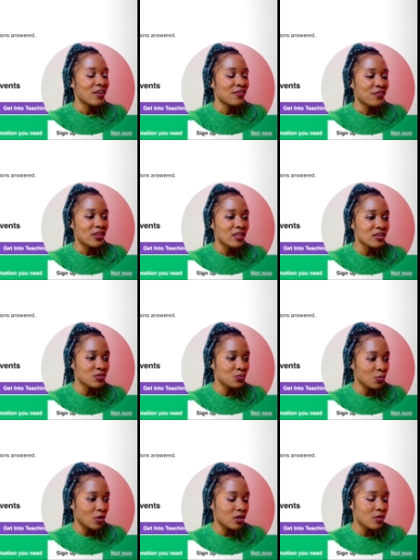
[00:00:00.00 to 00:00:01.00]
for this
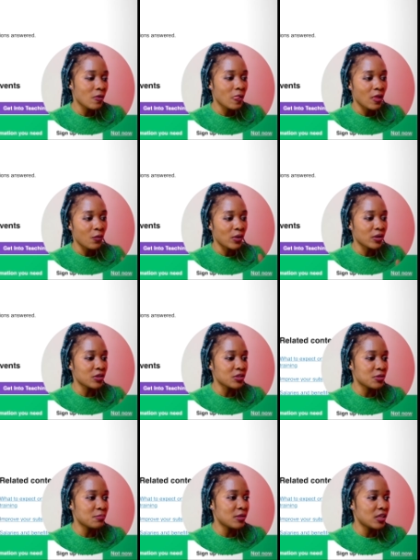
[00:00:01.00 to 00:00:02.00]
one, we're going
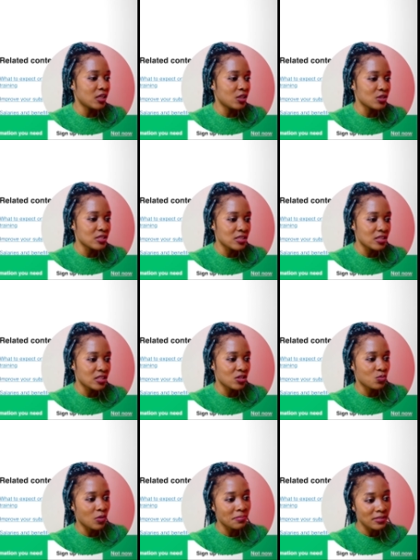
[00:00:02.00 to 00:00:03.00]
to be using this
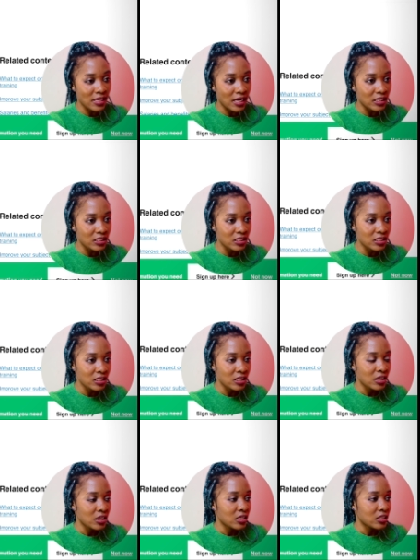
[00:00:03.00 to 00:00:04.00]
website.
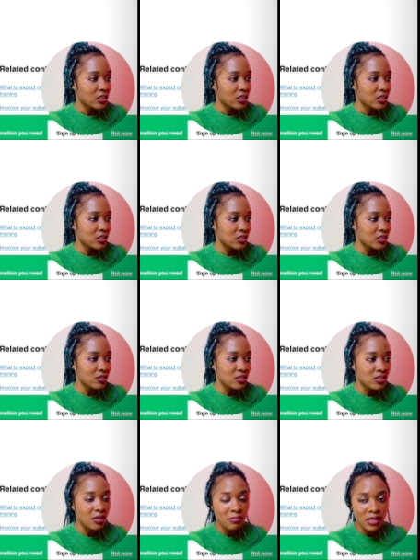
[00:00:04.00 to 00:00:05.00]
It's still the
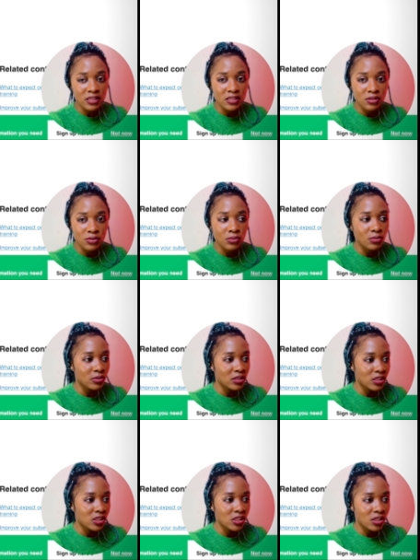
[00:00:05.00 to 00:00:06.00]
same Get Into
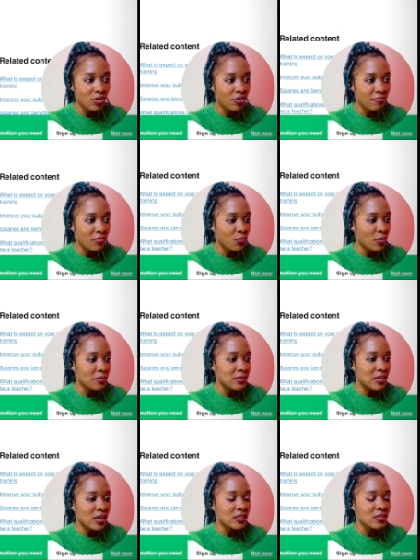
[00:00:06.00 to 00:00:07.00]
Teaching, the government
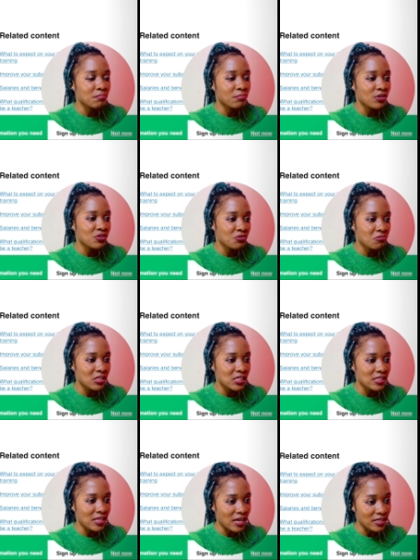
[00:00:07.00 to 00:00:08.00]
website,
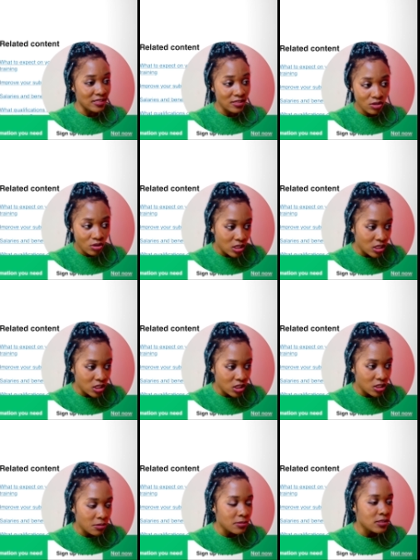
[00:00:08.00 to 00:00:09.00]
bursaries and
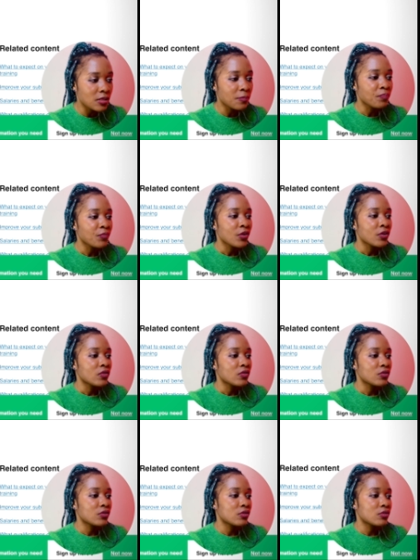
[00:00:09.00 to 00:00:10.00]
scholarships.
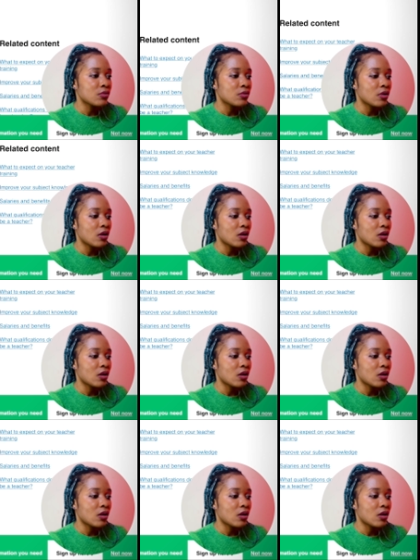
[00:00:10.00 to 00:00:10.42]
So